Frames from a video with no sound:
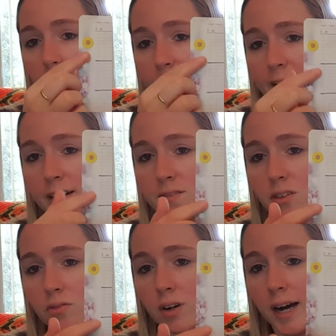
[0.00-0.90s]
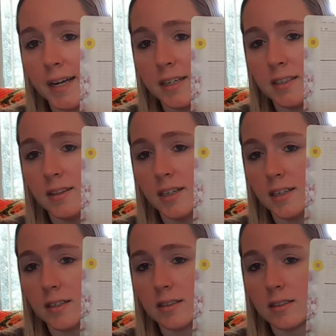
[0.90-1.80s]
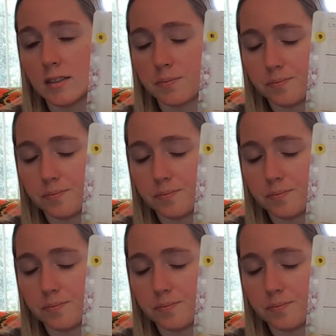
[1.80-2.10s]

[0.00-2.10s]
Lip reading: I have divided this